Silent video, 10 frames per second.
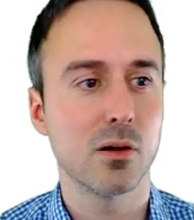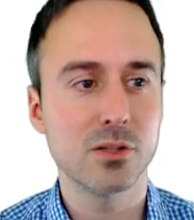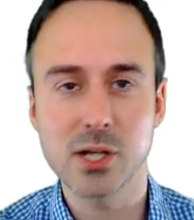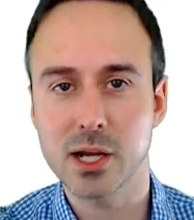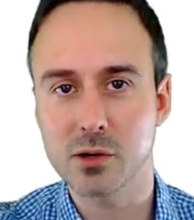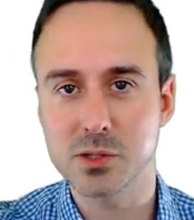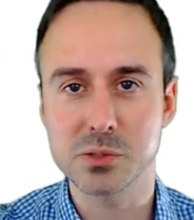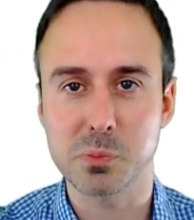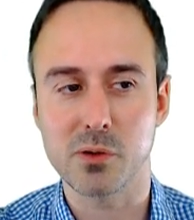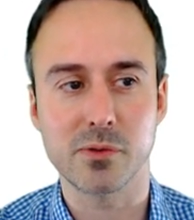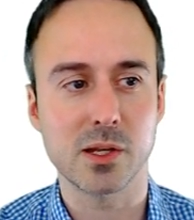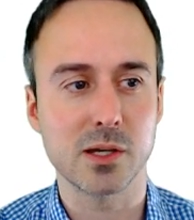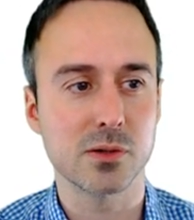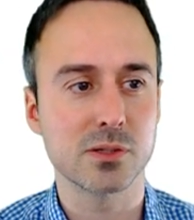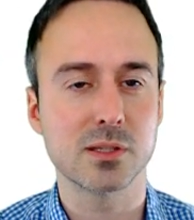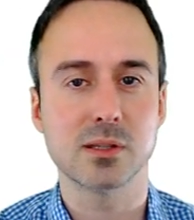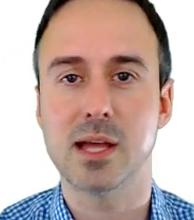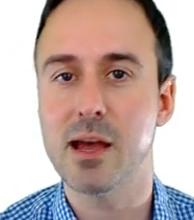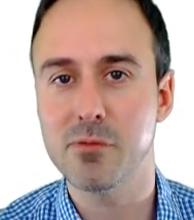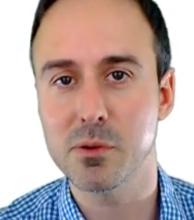Check out the Smrt videos.
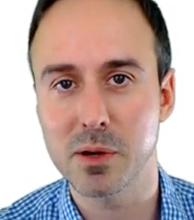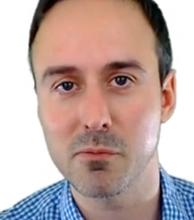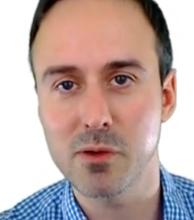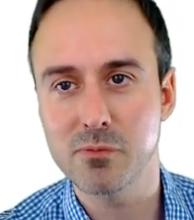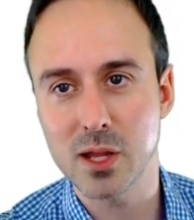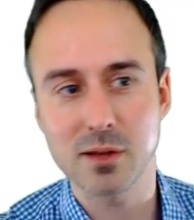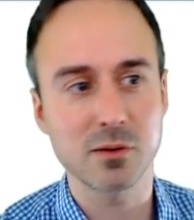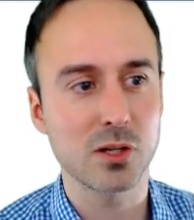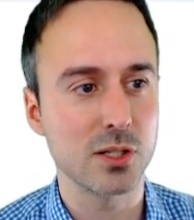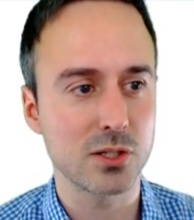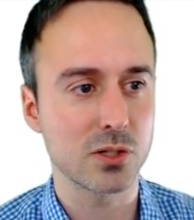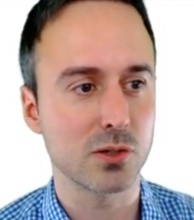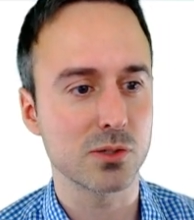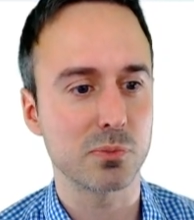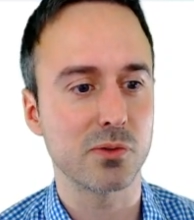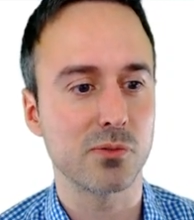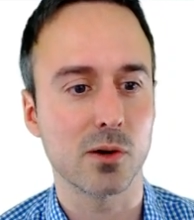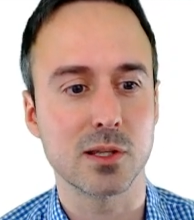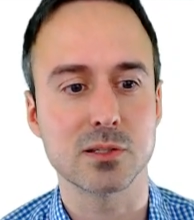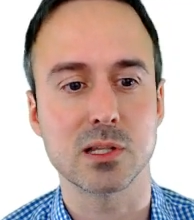Every we've done conditionals before. There's a